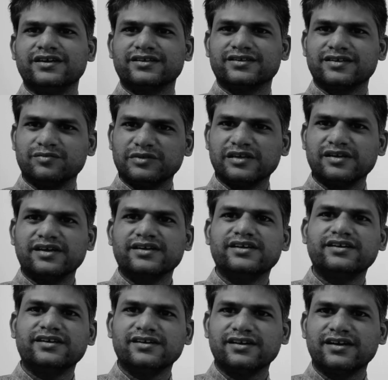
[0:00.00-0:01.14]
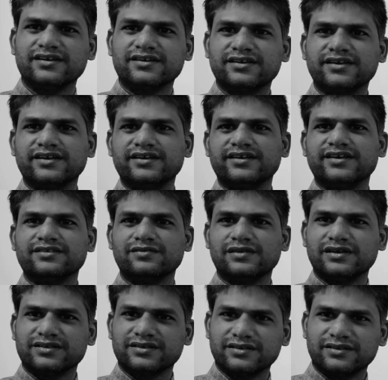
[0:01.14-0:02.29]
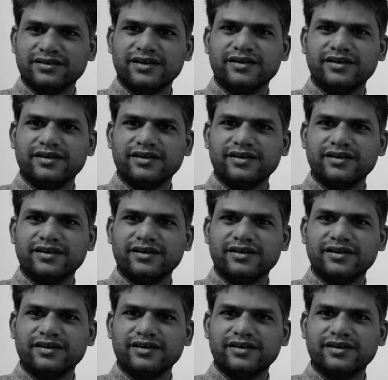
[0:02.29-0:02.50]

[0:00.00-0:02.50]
something like Intel NUC, and as well as